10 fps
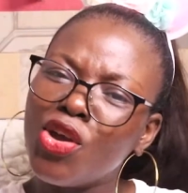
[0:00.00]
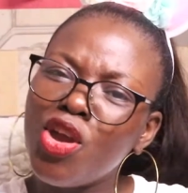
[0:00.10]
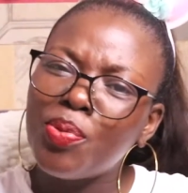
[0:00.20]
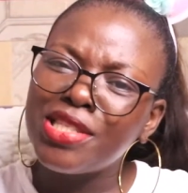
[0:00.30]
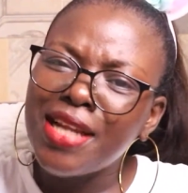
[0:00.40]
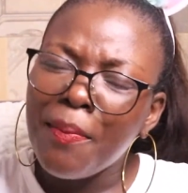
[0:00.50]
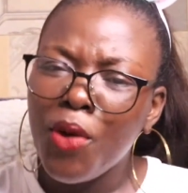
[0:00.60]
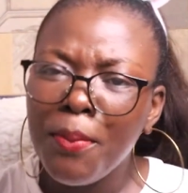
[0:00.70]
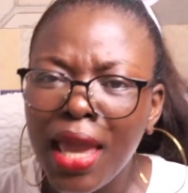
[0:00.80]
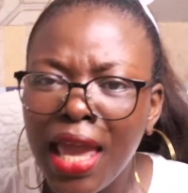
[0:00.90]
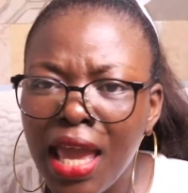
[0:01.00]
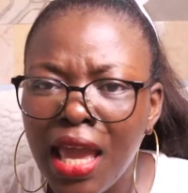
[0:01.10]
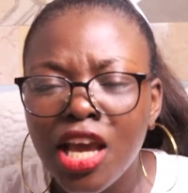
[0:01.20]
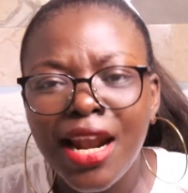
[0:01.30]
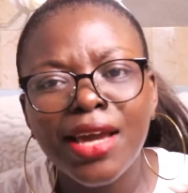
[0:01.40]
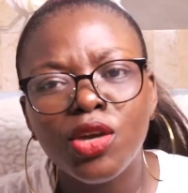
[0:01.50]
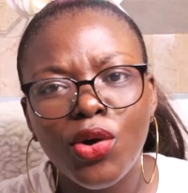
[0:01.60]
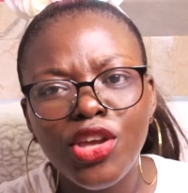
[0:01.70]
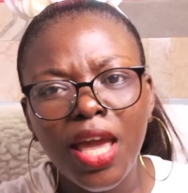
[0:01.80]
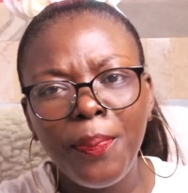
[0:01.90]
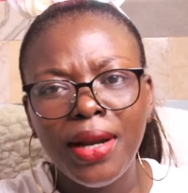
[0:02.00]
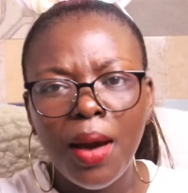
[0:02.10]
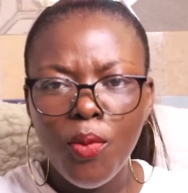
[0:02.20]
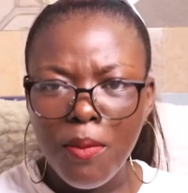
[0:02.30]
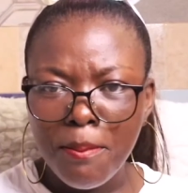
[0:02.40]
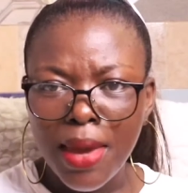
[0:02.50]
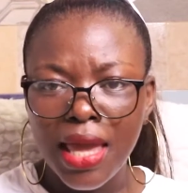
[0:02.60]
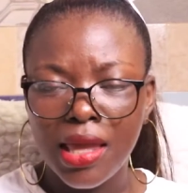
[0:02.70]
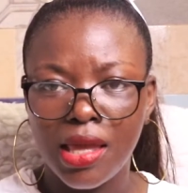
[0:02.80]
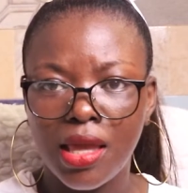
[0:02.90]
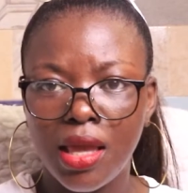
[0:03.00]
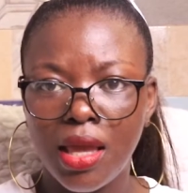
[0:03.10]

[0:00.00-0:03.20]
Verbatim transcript: were you putting up with me like were you keeping up with me